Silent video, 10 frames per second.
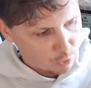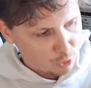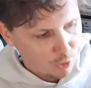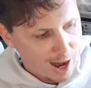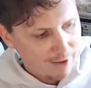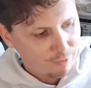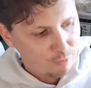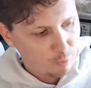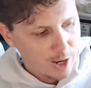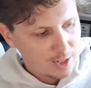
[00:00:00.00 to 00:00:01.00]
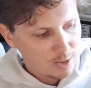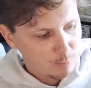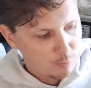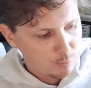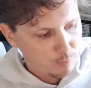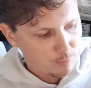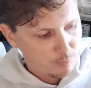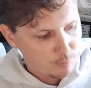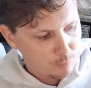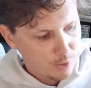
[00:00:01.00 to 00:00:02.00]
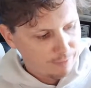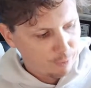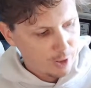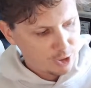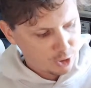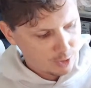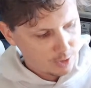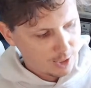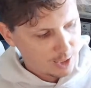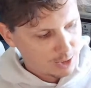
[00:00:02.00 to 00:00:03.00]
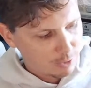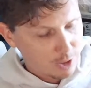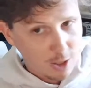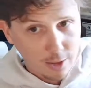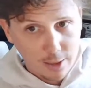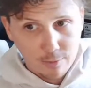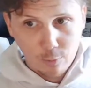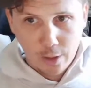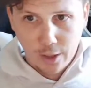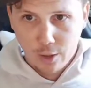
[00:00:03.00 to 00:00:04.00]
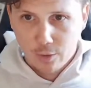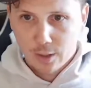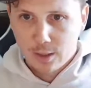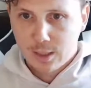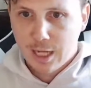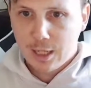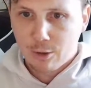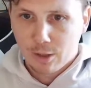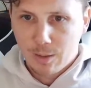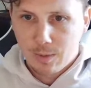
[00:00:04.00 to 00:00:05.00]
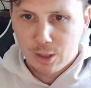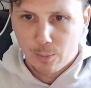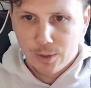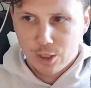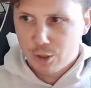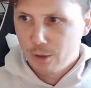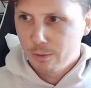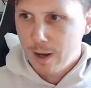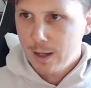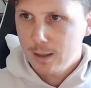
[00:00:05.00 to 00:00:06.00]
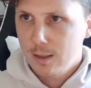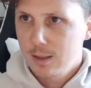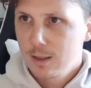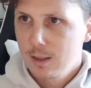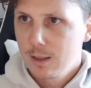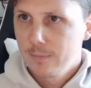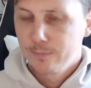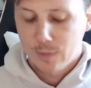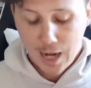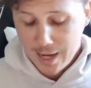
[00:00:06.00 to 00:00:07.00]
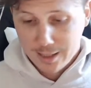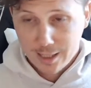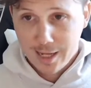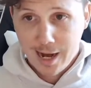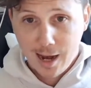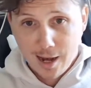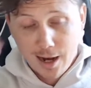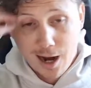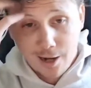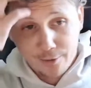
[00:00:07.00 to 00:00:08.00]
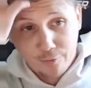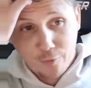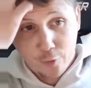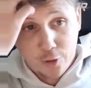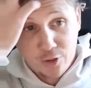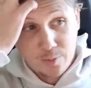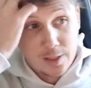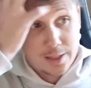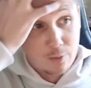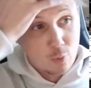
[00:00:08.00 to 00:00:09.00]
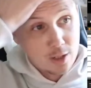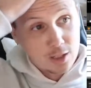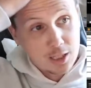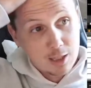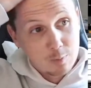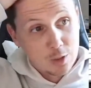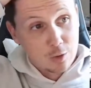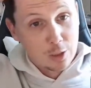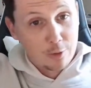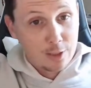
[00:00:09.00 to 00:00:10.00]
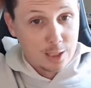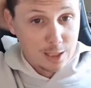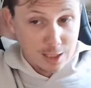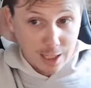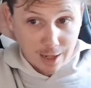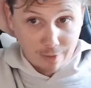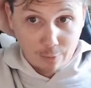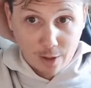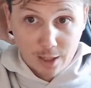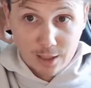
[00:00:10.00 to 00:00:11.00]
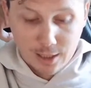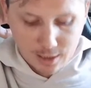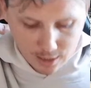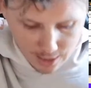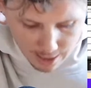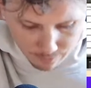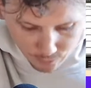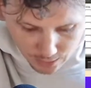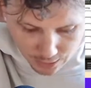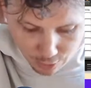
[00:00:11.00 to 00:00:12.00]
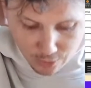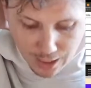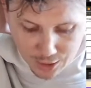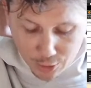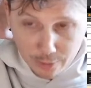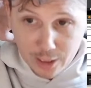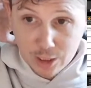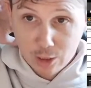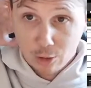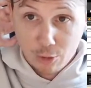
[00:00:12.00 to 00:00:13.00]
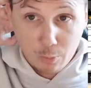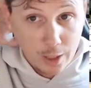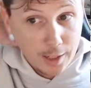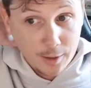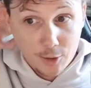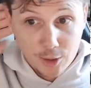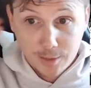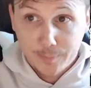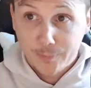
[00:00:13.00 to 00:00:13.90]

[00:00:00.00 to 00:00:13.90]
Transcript: draft rank preparations, I guess I would call it, where you can set your limit, your positional ranks. I did that. I got autoed 4 QBs on one team, so clearly it didn't save. I went and did it again. You can also exclude players.